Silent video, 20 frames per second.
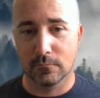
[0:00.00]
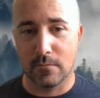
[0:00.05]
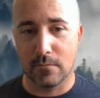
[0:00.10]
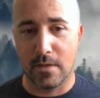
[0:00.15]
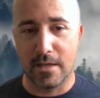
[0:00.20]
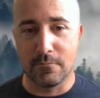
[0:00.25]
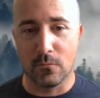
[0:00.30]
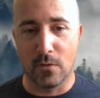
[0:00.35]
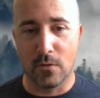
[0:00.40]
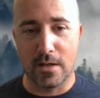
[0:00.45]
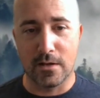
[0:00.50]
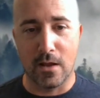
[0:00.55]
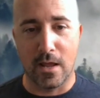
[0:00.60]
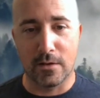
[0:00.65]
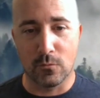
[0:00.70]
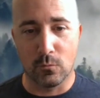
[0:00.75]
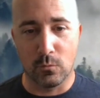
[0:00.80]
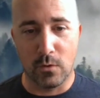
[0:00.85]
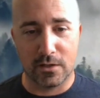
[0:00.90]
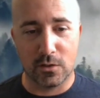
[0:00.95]

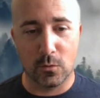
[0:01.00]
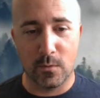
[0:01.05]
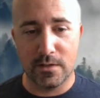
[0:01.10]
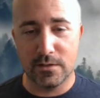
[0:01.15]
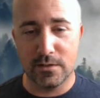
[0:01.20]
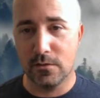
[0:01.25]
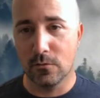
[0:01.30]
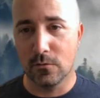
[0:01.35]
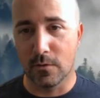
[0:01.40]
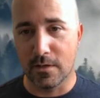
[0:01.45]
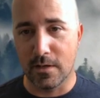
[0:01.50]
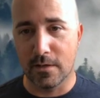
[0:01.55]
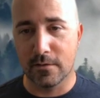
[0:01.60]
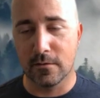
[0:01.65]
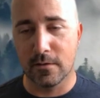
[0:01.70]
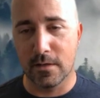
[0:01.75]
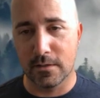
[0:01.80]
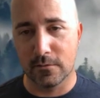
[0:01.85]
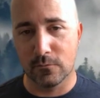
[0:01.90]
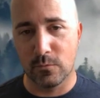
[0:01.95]
And what can we do?
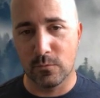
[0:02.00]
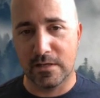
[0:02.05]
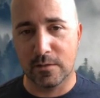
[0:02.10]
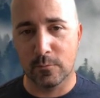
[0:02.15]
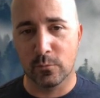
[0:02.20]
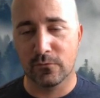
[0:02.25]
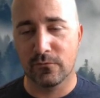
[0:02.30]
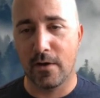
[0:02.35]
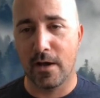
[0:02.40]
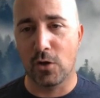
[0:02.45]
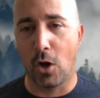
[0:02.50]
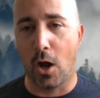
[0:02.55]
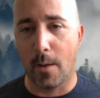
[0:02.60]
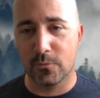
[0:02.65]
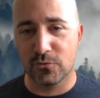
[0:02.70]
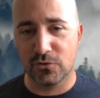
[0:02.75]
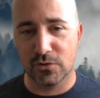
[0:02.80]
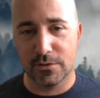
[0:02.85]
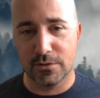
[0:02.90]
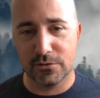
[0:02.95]
And we can provide
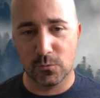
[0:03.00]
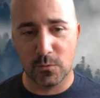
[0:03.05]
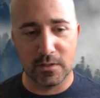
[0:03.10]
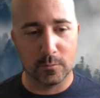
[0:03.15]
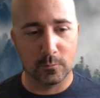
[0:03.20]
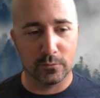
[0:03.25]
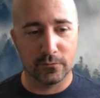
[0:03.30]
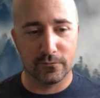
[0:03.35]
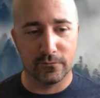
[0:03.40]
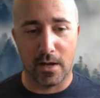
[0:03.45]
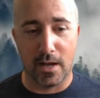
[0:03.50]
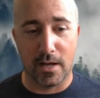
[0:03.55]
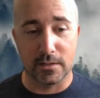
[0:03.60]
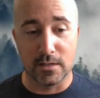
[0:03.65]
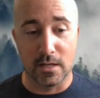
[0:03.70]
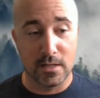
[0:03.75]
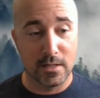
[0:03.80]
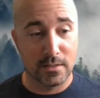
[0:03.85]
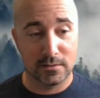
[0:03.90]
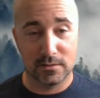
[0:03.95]
options. We can provide
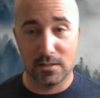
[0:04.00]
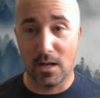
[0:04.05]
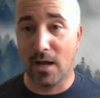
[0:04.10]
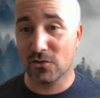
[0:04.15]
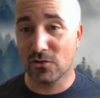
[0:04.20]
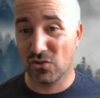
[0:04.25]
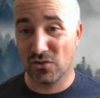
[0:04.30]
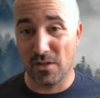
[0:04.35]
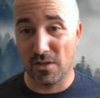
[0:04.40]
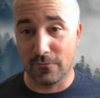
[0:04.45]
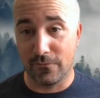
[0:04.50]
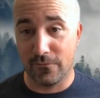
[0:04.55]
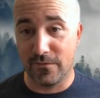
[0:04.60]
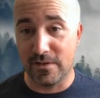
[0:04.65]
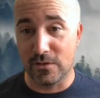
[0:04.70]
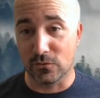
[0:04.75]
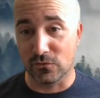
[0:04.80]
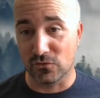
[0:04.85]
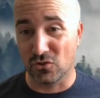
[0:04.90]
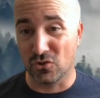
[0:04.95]
touch that
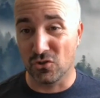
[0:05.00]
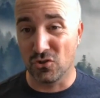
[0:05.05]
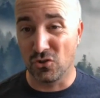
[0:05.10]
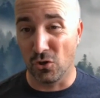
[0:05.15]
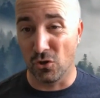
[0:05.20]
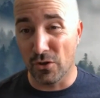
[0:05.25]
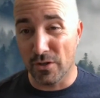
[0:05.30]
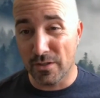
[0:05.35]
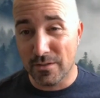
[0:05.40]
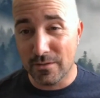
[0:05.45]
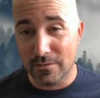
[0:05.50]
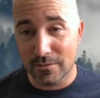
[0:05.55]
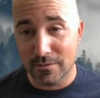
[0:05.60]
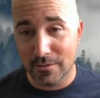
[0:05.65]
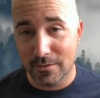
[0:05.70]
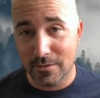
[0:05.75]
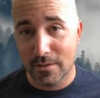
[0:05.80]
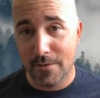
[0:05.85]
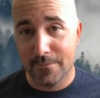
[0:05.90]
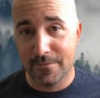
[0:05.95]
feels good,
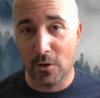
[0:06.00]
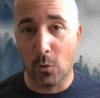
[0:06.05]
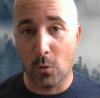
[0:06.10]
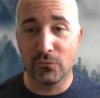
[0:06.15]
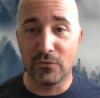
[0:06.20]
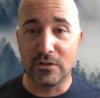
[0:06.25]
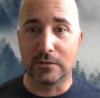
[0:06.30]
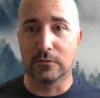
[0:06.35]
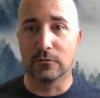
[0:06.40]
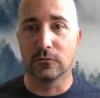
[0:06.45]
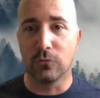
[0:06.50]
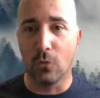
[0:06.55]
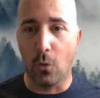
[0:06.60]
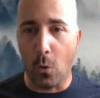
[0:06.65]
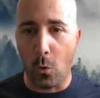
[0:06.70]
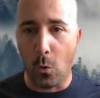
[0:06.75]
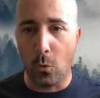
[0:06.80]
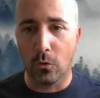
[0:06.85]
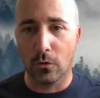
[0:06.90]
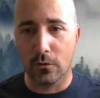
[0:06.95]
that hopefully
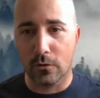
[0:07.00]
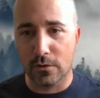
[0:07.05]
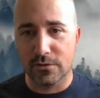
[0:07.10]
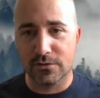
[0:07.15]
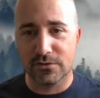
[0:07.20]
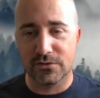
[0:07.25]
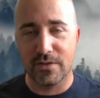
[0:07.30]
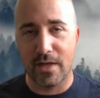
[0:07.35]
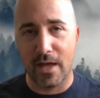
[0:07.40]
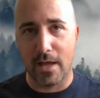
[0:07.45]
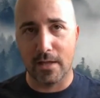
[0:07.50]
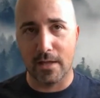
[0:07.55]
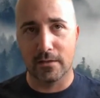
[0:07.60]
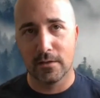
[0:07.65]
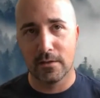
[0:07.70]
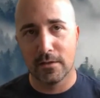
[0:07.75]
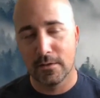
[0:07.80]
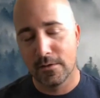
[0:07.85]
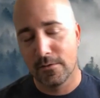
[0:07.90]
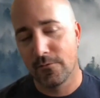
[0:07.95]
lowers that
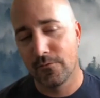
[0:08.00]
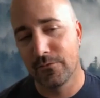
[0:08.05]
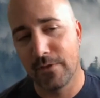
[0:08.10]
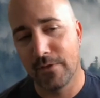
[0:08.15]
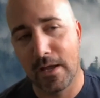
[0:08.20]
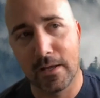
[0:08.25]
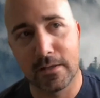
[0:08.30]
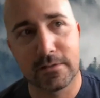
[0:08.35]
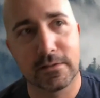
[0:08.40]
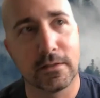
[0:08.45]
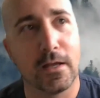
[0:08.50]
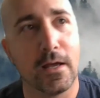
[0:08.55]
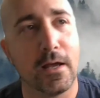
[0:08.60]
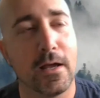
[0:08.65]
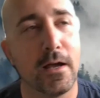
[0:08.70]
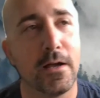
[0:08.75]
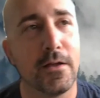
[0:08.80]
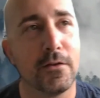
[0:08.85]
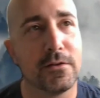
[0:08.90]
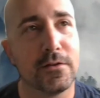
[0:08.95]

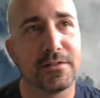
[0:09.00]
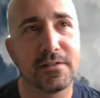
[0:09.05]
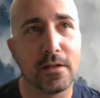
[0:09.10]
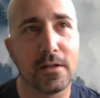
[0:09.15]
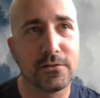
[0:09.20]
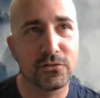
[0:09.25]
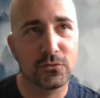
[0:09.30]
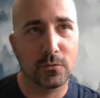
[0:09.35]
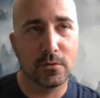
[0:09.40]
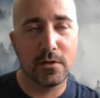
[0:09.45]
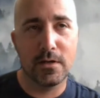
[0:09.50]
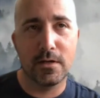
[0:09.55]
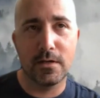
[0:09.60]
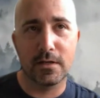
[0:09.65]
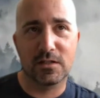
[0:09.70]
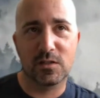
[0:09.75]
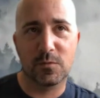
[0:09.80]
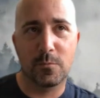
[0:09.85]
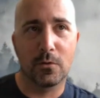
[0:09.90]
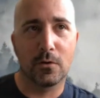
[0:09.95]
sensory
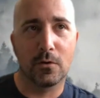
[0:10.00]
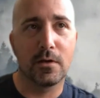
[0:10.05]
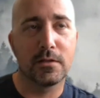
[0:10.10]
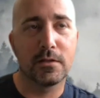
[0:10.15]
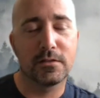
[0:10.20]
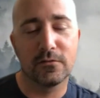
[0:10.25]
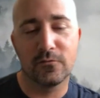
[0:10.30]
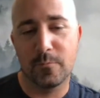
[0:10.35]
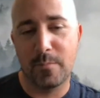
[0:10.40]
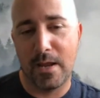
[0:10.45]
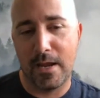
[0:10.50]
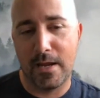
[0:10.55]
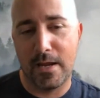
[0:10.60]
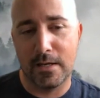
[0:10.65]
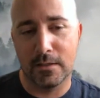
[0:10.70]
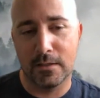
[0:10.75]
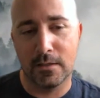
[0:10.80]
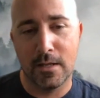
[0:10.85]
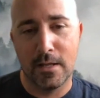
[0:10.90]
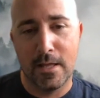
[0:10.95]
experience of
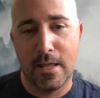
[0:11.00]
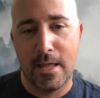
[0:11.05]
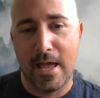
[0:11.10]
pain.